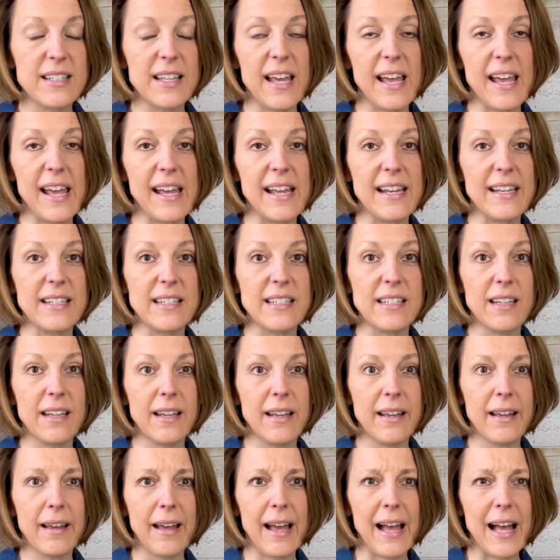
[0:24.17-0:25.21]
and
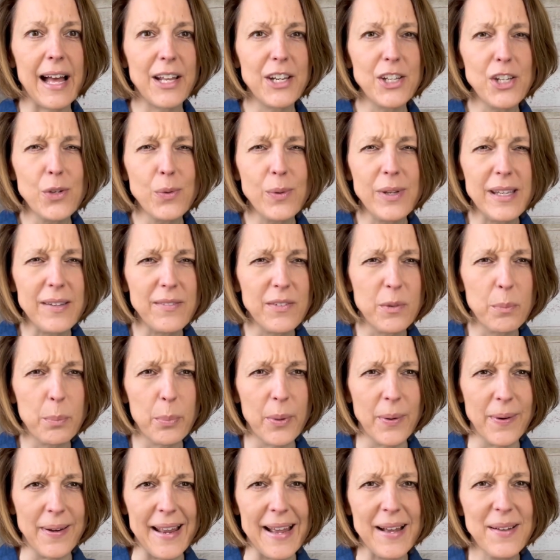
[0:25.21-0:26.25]
how do you even
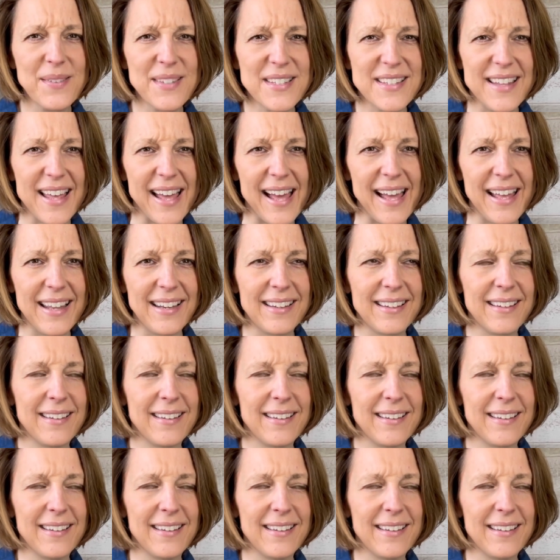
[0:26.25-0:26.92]
pronounce that?